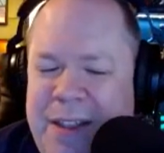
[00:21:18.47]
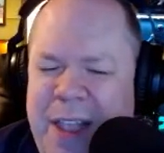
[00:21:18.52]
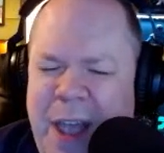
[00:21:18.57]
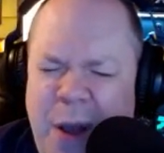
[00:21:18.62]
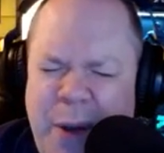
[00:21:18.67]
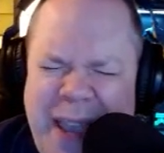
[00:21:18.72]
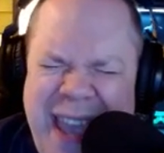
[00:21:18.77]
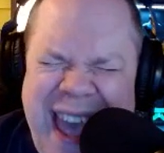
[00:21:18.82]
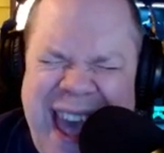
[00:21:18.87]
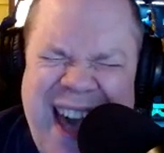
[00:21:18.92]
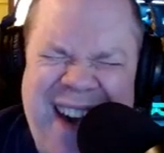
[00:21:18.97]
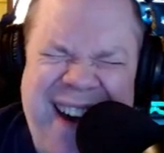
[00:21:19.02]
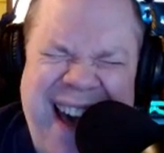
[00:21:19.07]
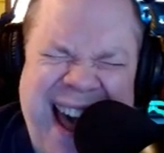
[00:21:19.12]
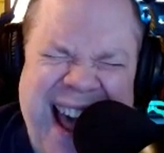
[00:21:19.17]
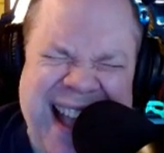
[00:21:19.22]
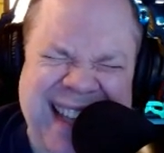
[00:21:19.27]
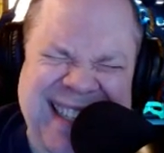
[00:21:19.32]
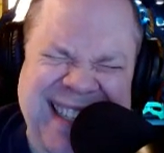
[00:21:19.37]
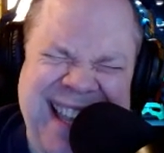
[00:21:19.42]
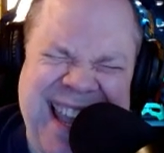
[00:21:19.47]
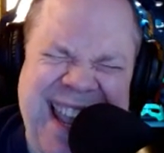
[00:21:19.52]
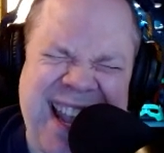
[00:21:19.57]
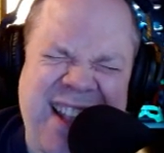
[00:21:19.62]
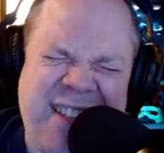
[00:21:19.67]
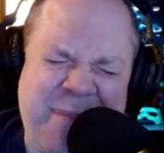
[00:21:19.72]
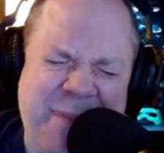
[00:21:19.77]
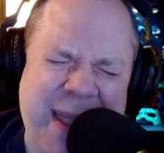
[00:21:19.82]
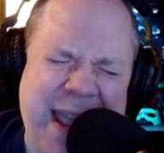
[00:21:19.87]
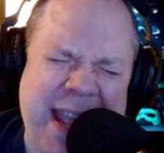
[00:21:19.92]
no cow, I
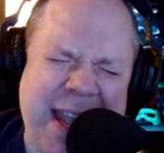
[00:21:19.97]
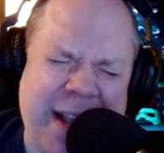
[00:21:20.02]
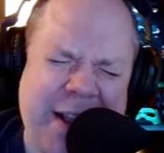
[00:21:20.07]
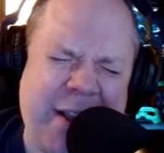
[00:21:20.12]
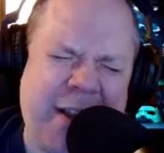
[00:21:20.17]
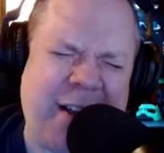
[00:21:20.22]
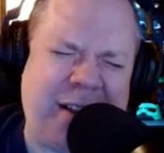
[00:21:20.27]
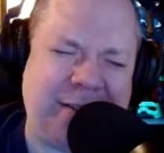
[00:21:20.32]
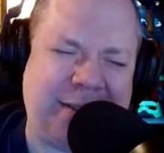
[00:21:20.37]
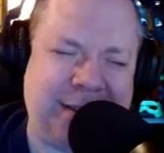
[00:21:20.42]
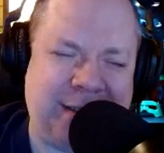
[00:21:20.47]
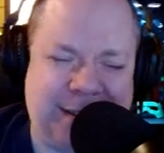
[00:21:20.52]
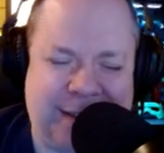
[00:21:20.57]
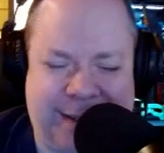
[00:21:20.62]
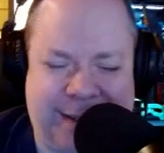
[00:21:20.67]
said tentacles.